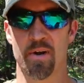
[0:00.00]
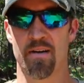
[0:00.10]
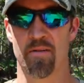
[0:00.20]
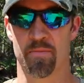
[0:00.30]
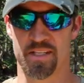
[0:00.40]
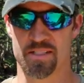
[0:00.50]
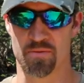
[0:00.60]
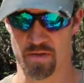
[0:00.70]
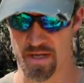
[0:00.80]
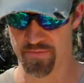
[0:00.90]
whatever, but this is
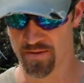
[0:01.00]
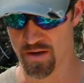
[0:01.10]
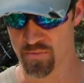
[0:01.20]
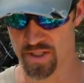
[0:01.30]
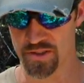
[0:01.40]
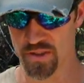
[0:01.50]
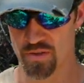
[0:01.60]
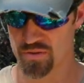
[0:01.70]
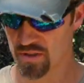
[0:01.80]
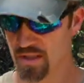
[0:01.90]
what I've always
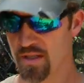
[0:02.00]
used.